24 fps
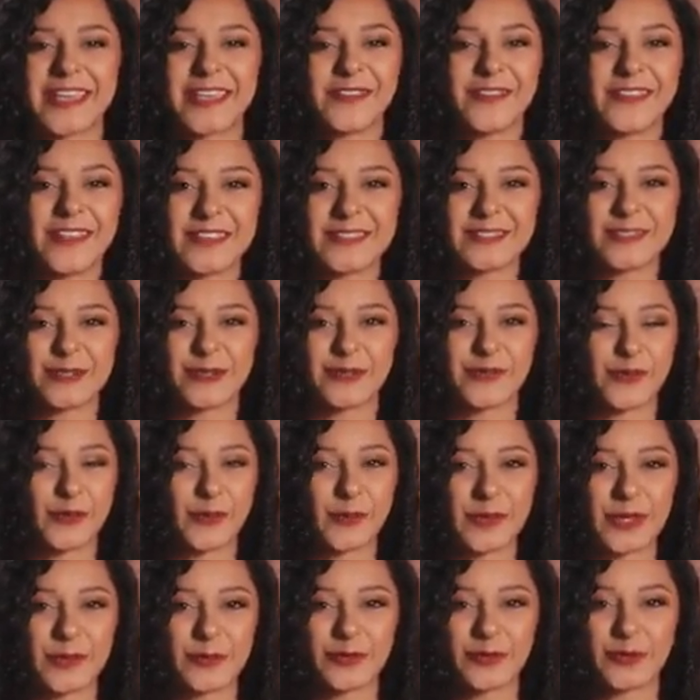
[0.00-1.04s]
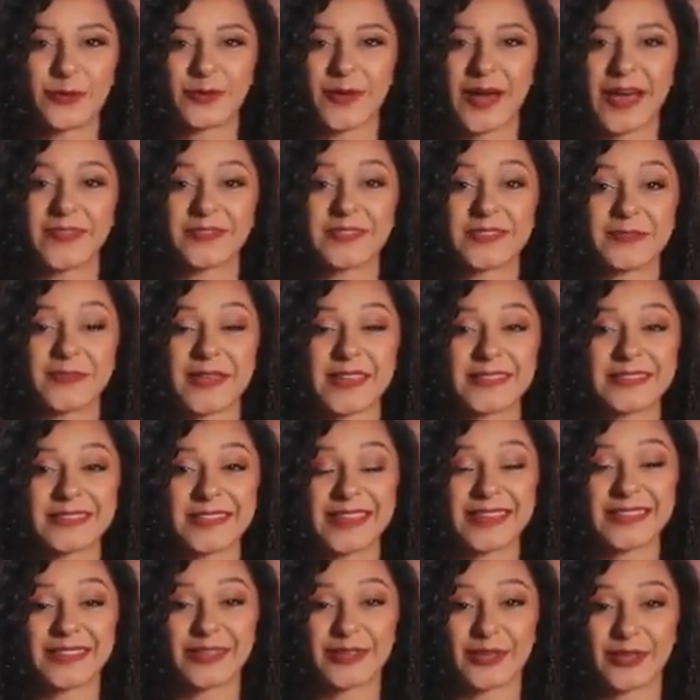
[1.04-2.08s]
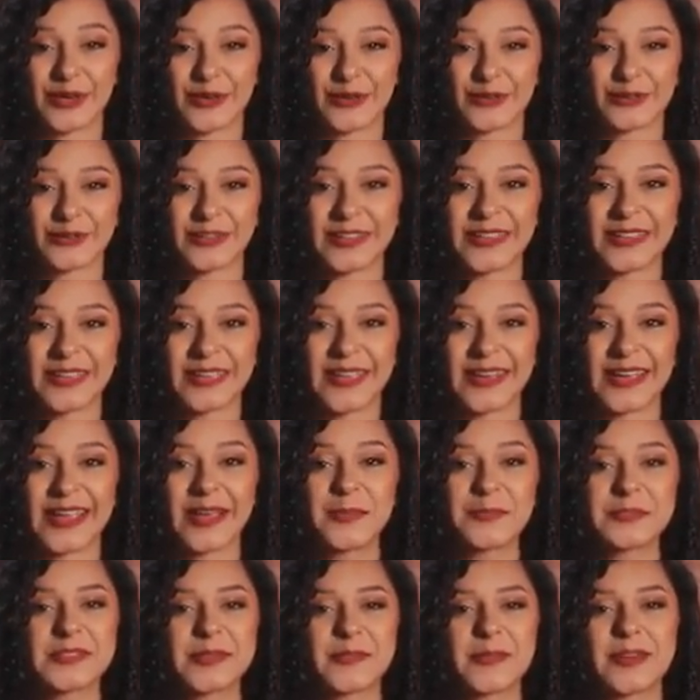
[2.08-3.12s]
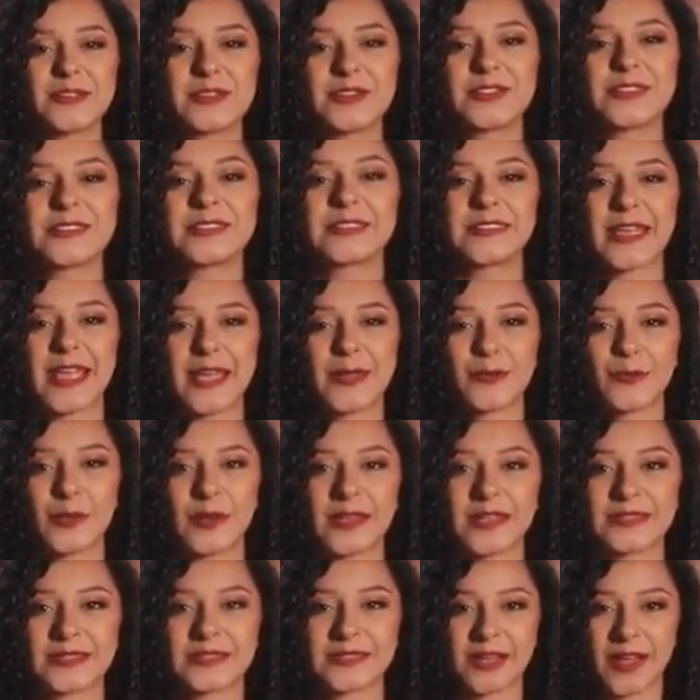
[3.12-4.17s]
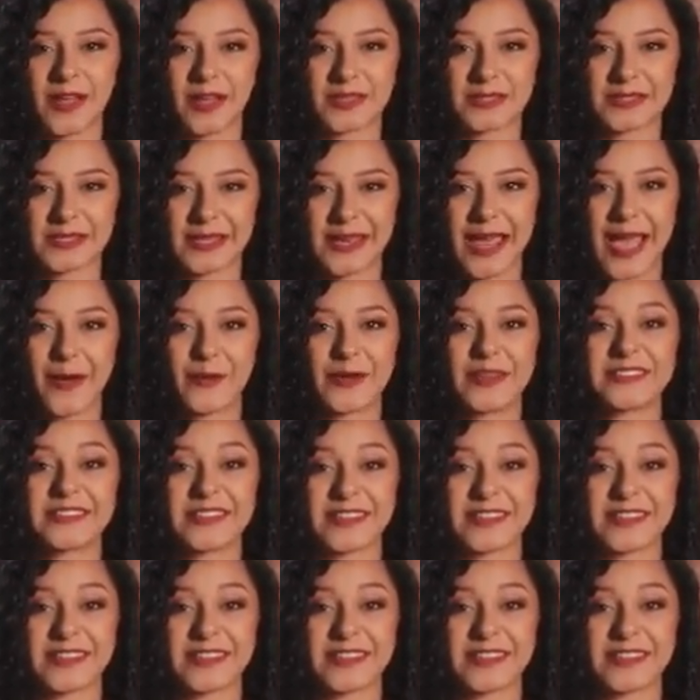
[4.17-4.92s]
life easier for people who have to maintain the code and helps them understand what it does and how it